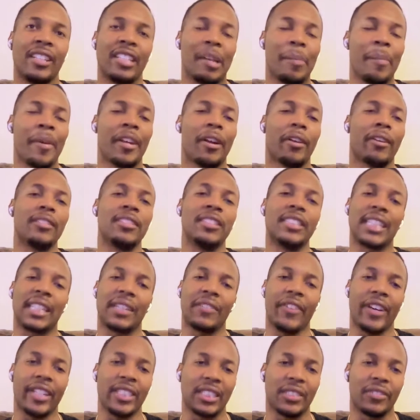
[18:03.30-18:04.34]
they made all these
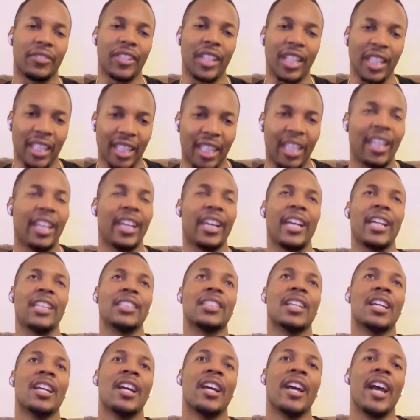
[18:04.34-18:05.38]
sacrifices for their
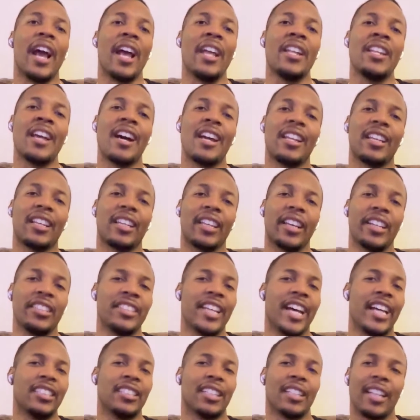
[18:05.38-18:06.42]
kids, and now the kids
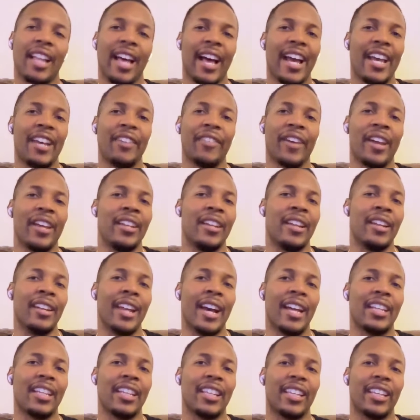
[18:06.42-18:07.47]
has a life, and
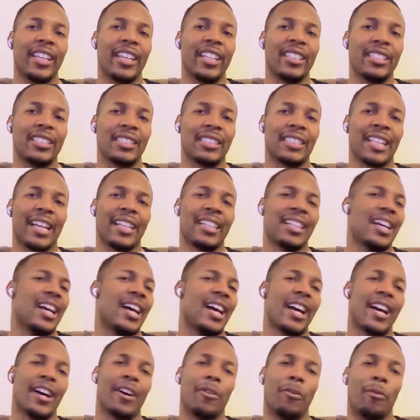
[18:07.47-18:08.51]
now the kids is like,
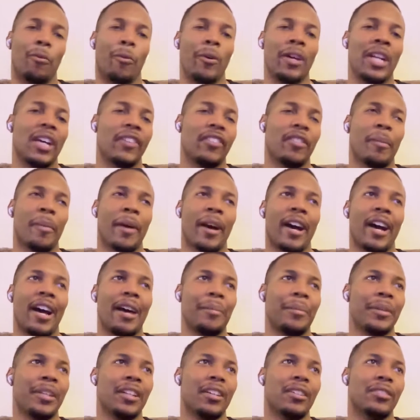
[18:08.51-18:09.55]
whatever,
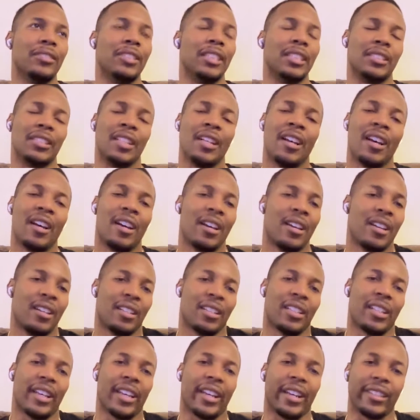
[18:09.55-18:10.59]
mom, just,
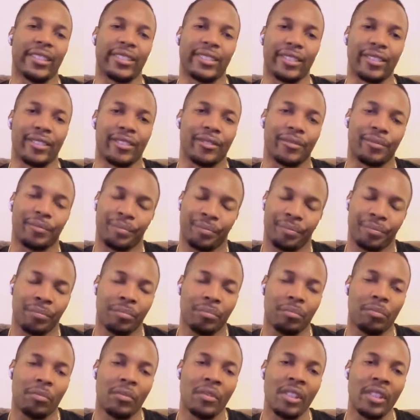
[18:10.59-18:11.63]
yeah. So
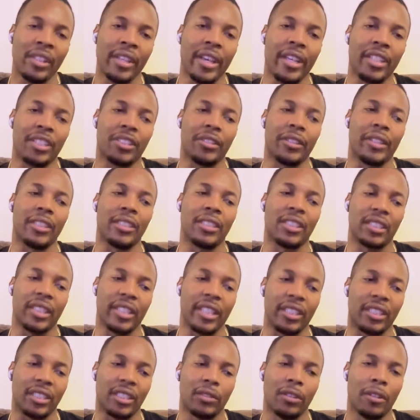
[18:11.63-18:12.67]
yeah, so
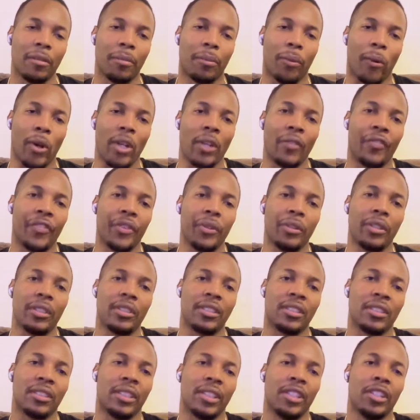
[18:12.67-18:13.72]
it's so important for you to
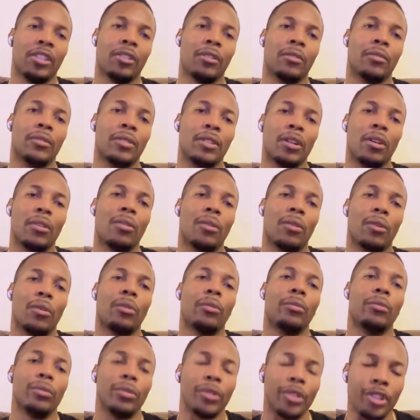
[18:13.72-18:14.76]
still know
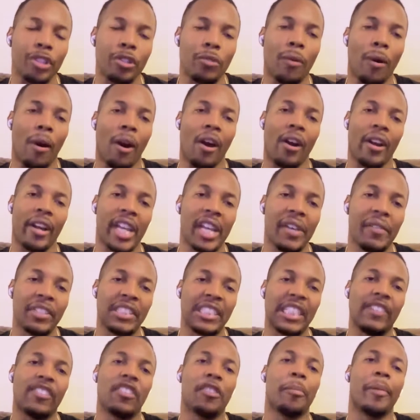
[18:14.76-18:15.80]
who you are, even
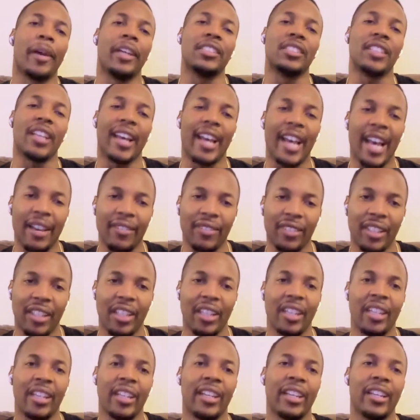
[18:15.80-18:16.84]
if you basically have
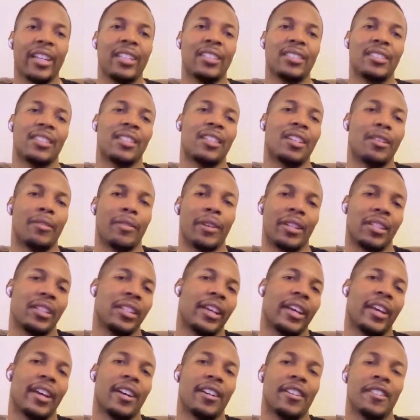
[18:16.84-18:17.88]
kids, and
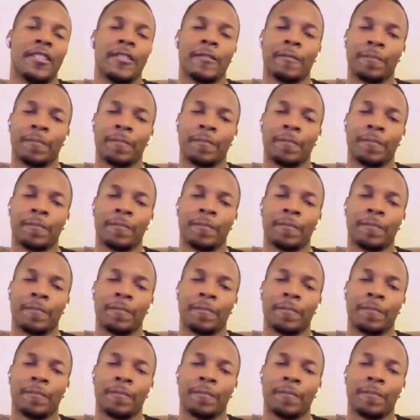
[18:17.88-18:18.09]
yeah.